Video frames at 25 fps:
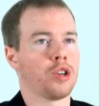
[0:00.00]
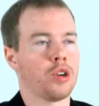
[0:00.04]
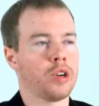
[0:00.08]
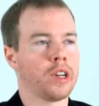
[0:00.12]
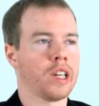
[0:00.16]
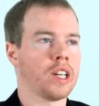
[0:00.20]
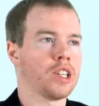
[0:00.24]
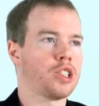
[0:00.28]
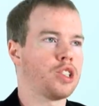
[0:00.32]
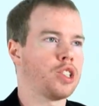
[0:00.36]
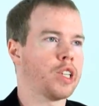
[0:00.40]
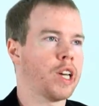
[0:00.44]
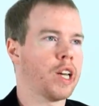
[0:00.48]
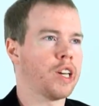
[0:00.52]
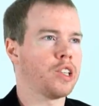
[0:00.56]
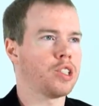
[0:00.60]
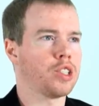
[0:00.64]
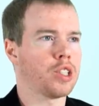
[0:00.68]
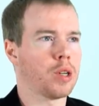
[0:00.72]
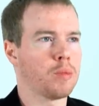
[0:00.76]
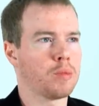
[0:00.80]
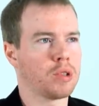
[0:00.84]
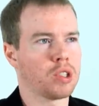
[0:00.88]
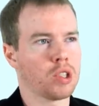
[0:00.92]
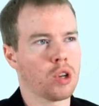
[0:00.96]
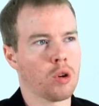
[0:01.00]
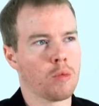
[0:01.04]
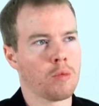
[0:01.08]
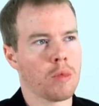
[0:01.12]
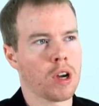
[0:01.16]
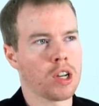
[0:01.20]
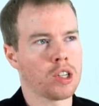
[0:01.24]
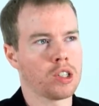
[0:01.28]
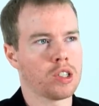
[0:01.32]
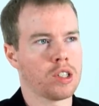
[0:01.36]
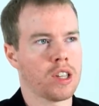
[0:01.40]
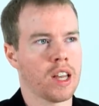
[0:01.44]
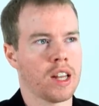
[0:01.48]
journey has changed him so
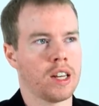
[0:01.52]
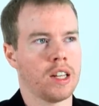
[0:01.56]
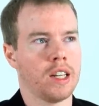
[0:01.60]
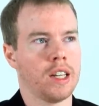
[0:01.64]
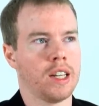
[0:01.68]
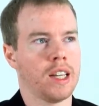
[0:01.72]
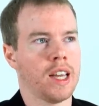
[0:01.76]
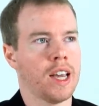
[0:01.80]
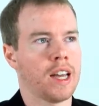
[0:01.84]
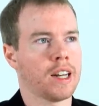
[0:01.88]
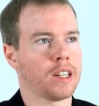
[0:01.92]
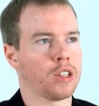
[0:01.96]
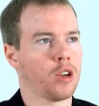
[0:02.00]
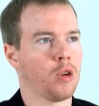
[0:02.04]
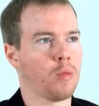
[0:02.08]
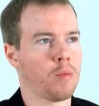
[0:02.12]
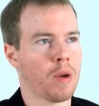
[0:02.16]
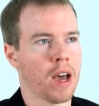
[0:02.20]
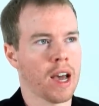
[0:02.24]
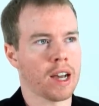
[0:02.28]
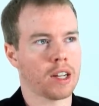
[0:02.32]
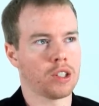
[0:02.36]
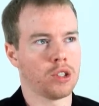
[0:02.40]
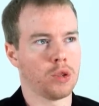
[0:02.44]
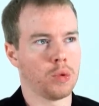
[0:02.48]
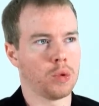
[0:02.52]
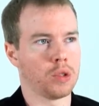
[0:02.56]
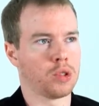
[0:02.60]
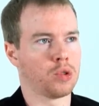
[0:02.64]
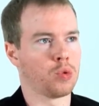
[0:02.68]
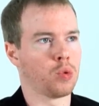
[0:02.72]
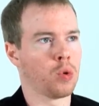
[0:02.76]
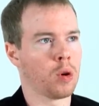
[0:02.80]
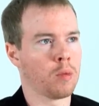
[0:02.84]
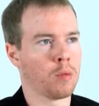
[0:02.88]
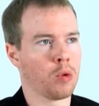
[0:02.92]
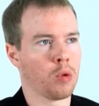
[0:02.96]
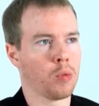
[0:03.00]
much that he can't go back to
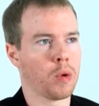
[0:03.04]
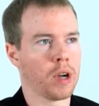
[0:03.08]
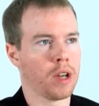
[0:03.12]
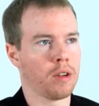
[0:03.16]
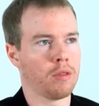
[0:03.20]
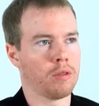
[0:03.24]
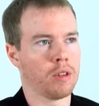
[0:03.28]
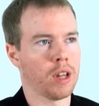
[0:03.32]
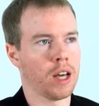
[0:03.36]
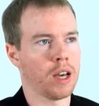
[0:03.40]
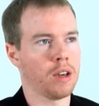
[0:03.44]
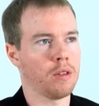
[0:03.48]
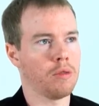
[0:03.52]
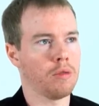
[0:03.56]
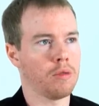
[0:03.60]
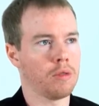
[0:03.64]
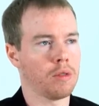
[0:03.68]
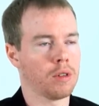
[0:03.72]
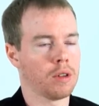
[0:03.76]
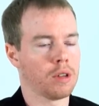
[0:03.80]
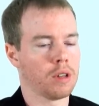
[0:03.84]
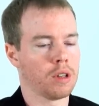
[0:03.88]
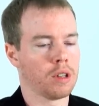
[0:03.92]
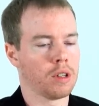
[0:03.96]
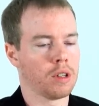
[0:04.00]
his normal way of life.